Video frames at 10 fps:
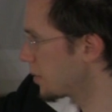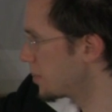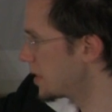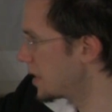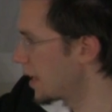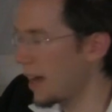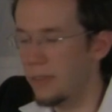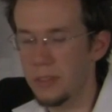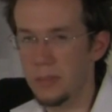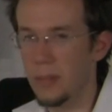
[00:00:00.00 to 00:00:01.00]
from D to
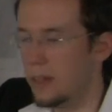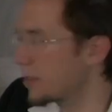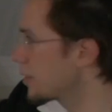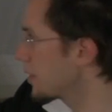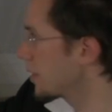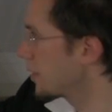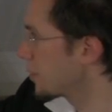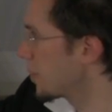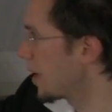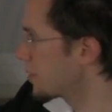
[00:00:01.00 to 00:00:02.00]
F is a minor third, and
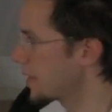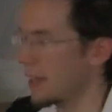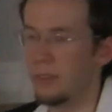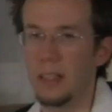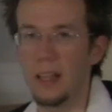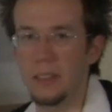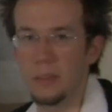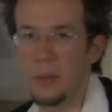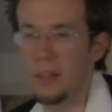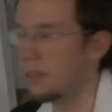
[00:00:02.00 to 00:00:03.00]
from F to A flat
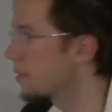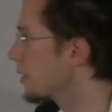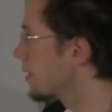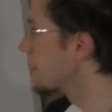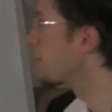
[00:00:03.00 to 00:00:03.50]
is a minor third.